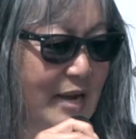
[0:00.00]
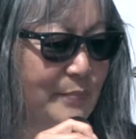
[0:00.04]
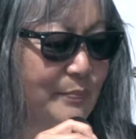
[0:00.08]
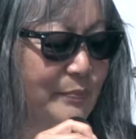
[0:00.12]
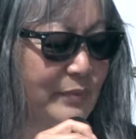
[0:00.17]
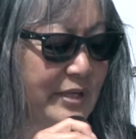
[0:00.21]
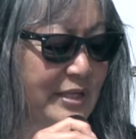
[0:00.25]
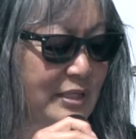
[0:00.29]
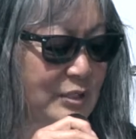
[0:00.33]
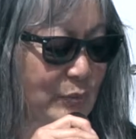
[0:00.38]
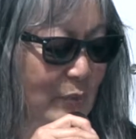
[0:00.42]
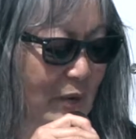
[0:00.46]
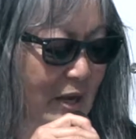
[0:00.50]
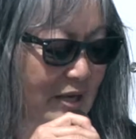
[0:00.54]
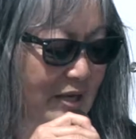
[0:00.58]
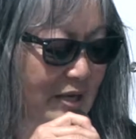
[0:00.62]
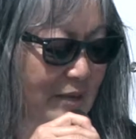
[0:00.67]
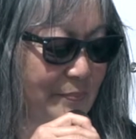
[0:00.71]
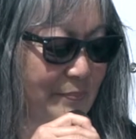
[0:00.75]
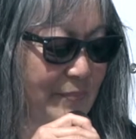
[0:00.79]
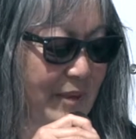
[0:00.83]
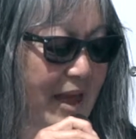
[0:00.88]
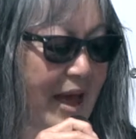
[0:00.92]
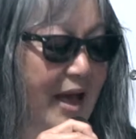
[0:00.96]
Please
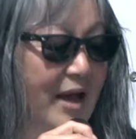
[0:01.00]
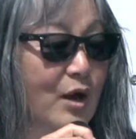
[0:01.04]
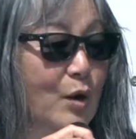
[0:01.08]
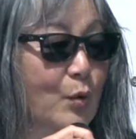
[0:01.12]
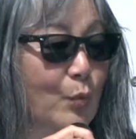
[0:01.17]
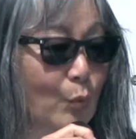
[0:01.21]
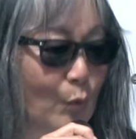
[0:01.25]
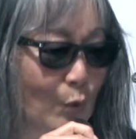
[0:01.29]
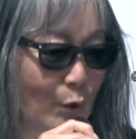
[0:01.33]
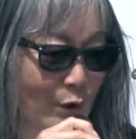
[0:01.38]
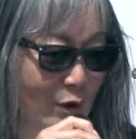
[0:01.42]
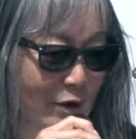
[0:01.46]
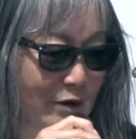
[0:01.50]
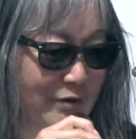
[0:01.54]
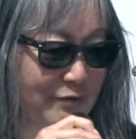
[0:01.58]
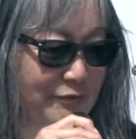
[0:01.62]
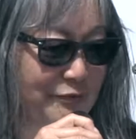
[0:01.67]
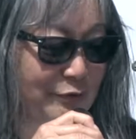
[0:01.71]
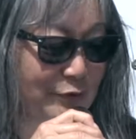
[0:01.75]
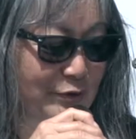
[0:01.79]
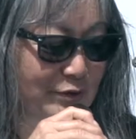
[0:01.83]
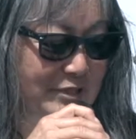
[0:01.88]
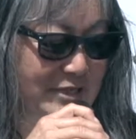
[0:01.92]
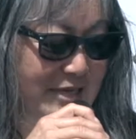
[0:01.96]
welcome back Warren
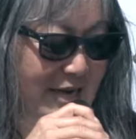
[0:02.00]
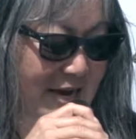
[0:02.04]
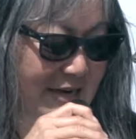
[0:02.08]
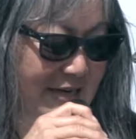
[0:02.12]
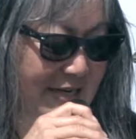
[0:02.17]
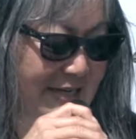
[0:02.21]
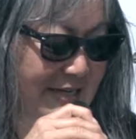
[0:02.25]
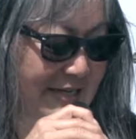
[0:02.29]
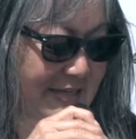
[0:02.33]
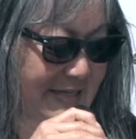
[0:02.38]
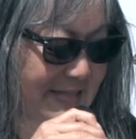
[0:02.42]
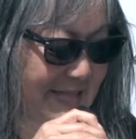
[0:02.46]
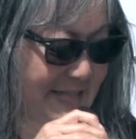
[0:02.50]
Furutani.